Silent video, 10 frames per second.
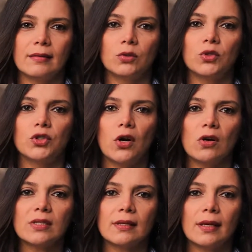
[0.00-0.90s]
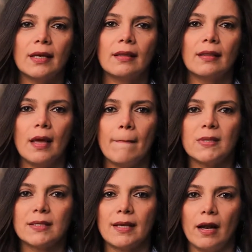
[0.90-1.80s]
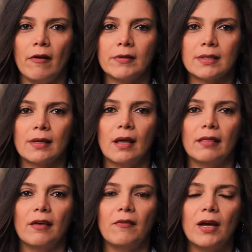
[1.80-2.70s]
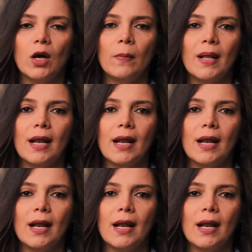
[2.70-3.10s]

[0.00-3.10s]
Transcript: to trust in themselves, develop